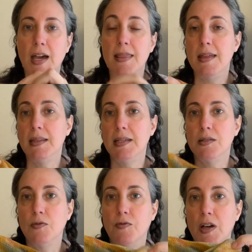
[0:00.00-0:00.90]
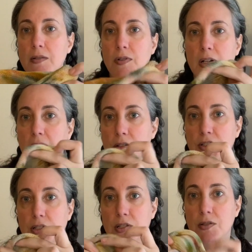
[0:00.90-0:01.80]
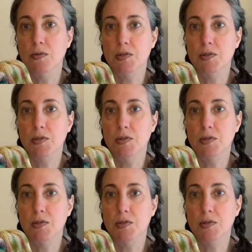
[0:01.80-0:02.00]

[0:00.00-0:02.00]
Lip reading: I think these are fun for dyers to do,